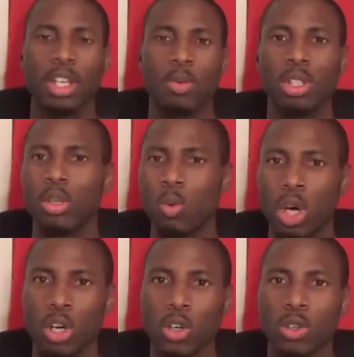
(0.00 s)
When the
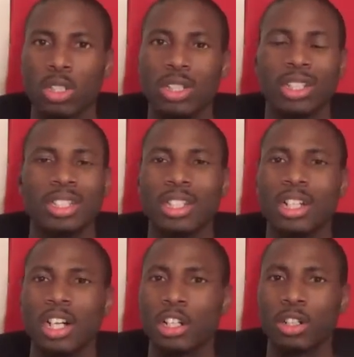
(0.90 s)
word doesn't
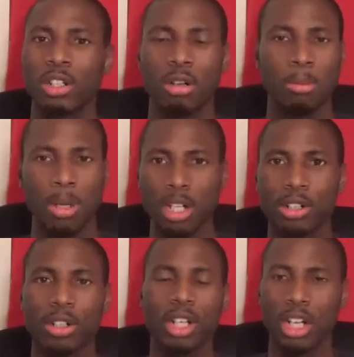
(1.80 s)
utter or
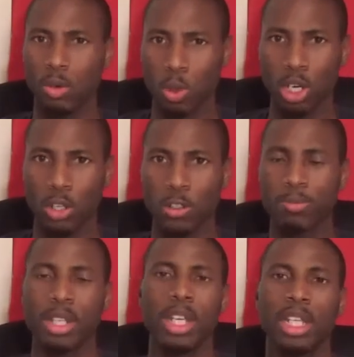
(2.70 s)
mutter a word.
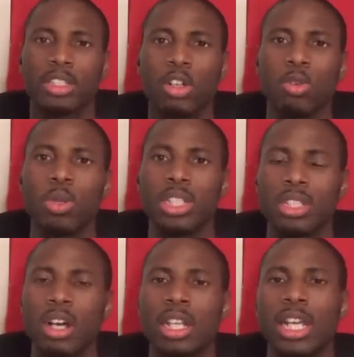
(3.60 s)
So we
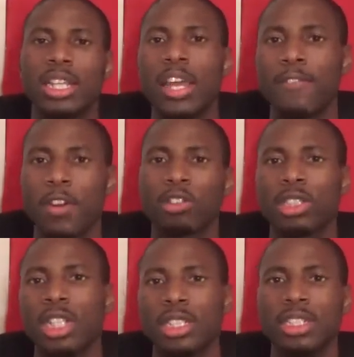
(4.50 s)
saw that that first
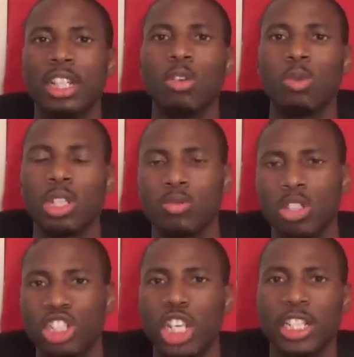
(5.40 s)
test dealt with
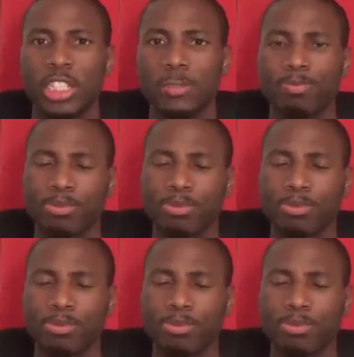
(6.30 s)
rejection.